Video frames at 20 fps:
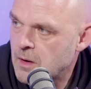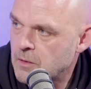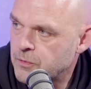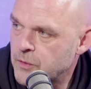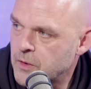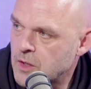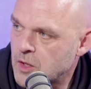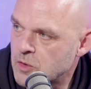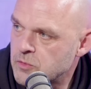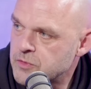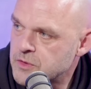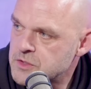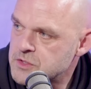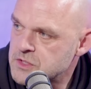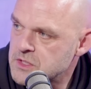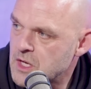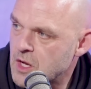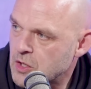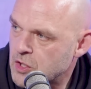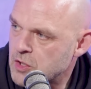I think over the
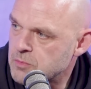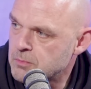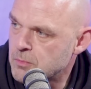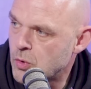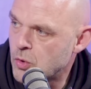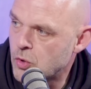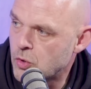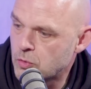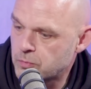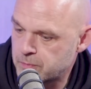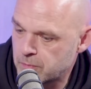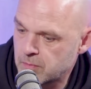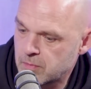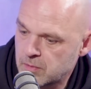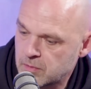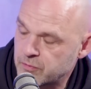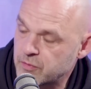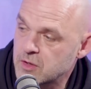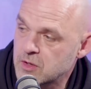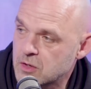season more.
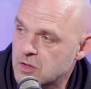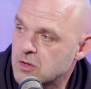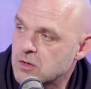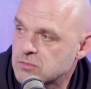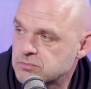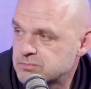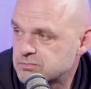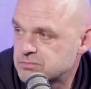I think you got